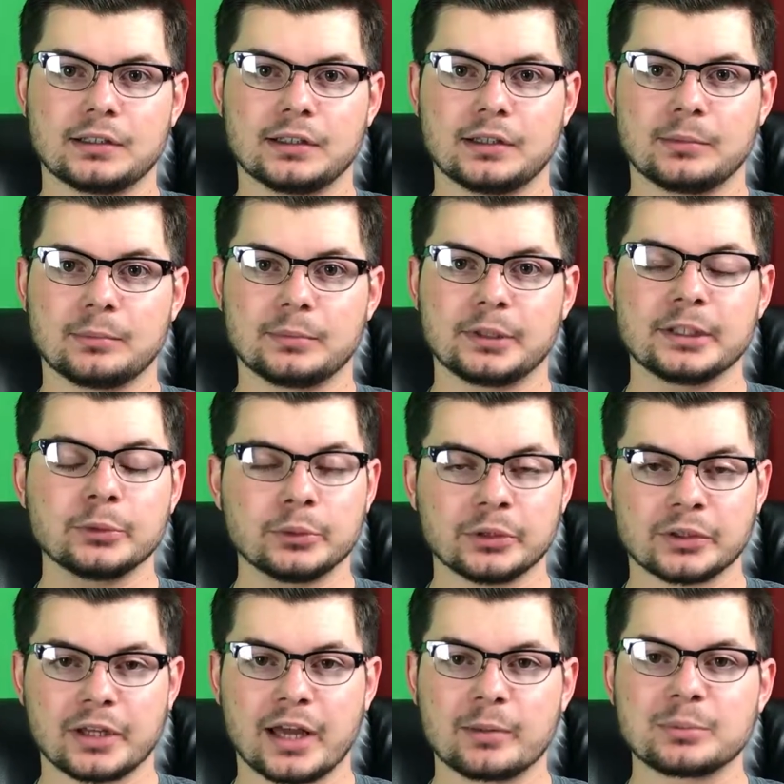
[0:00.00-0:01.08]
um, it
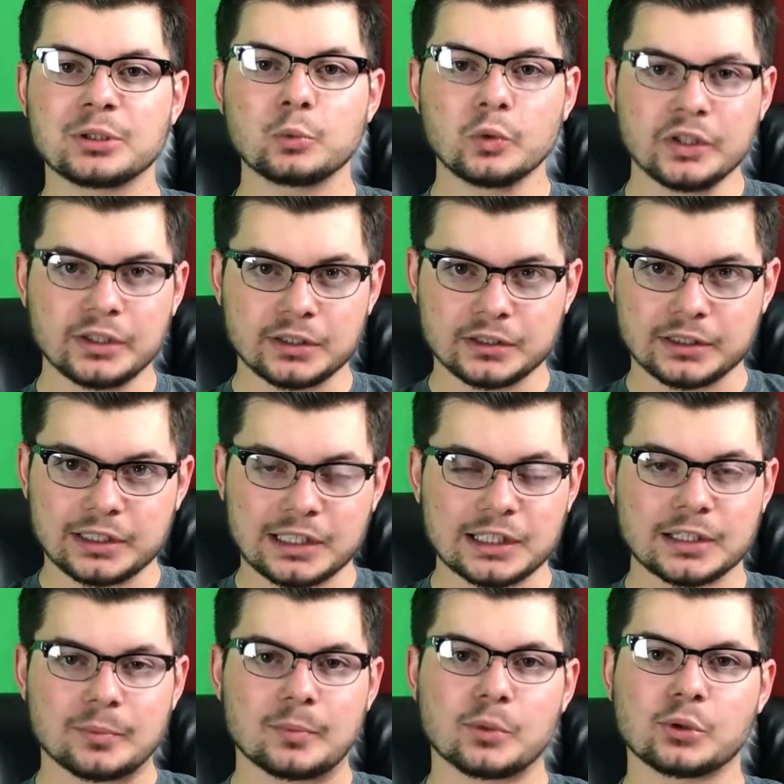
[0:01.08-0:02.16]
will not be weekly
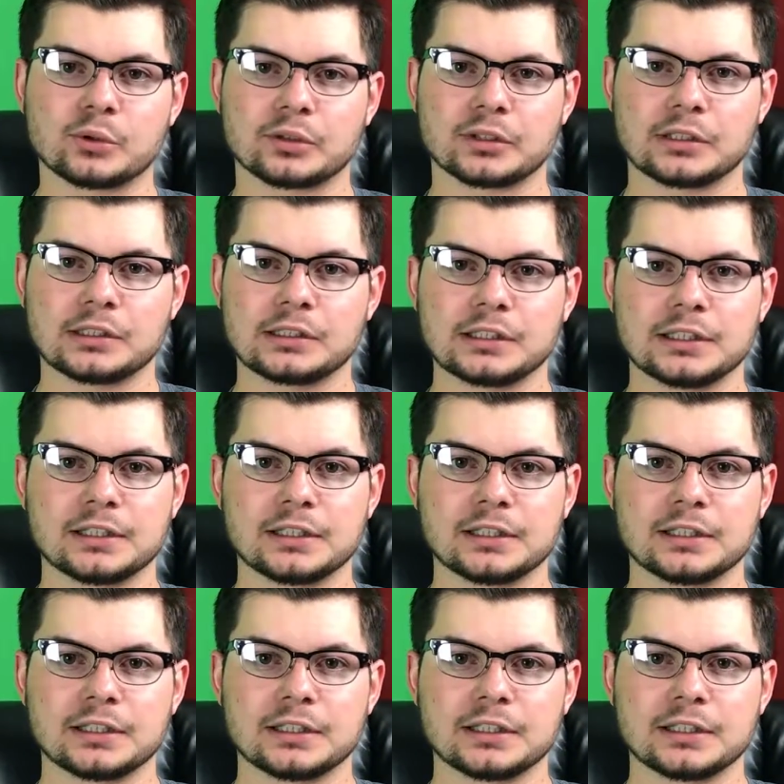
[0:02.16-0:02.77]
anymore.